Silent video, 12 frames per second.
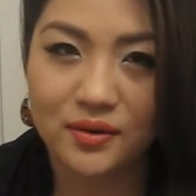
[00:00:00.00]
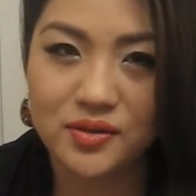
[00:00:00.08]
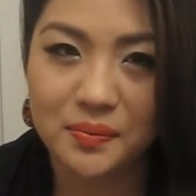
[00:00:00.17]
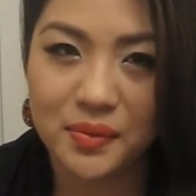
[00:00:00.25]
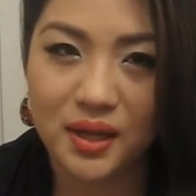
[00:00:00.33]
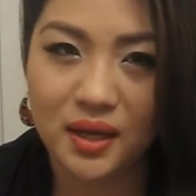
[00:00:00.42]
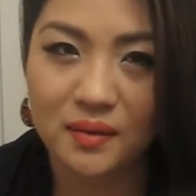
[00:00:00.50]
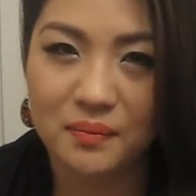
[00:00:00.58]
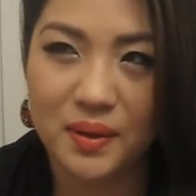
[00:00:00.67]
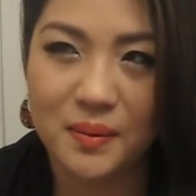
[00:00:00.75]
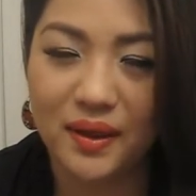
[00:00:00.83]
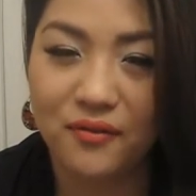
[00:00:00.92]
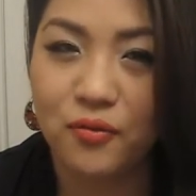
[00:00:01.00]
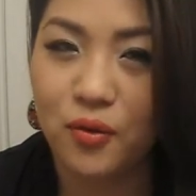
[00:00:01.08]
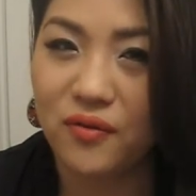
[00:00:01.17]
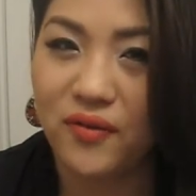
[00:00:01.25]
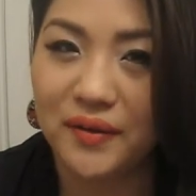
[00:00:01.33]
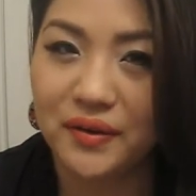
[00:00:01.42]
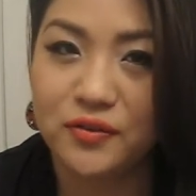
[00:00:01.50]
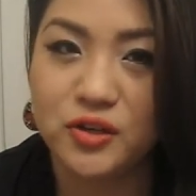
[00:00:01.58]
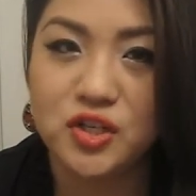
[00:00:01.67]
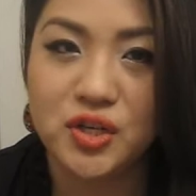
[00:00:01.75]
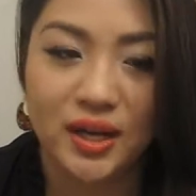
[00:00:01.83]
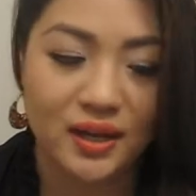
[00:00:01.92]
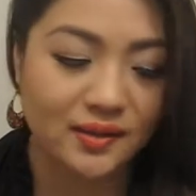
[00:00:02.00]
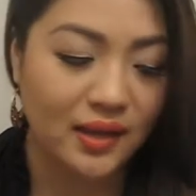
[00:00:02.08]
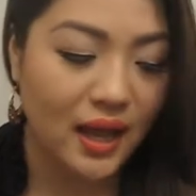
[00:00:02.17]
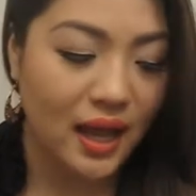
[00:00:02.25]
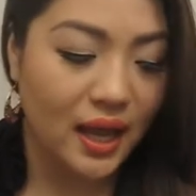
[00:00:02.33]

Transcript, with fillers: or something. Maybe like four or five different shades.